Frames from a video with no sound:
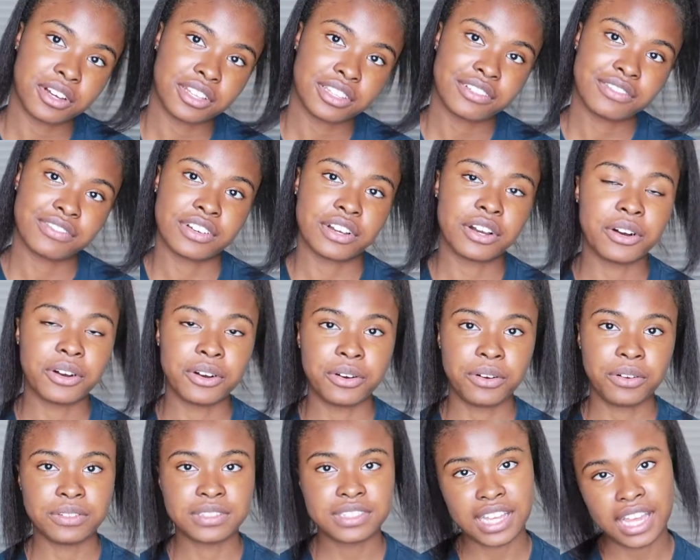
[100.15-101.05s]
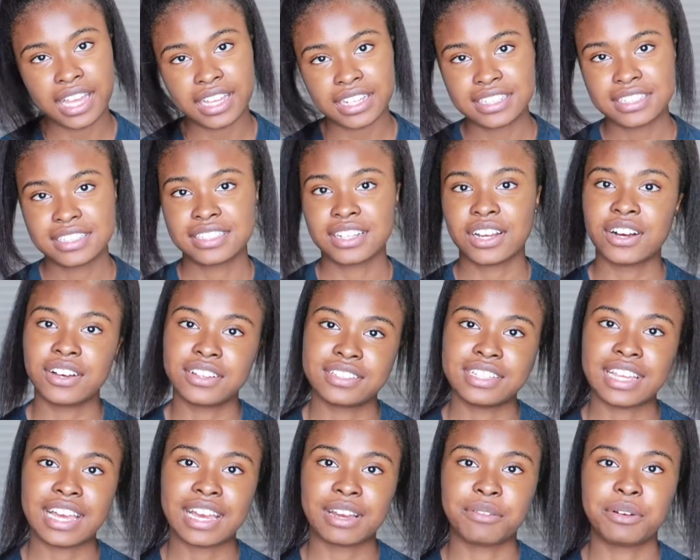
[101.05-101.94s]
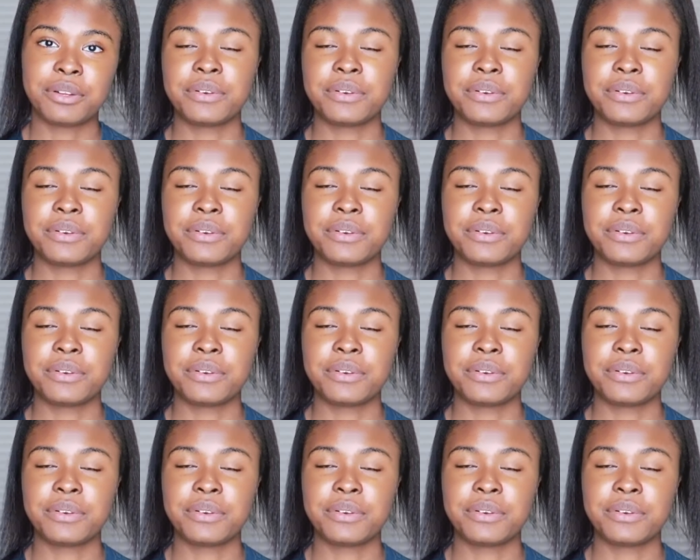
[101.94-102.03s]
on the phone, text, all that.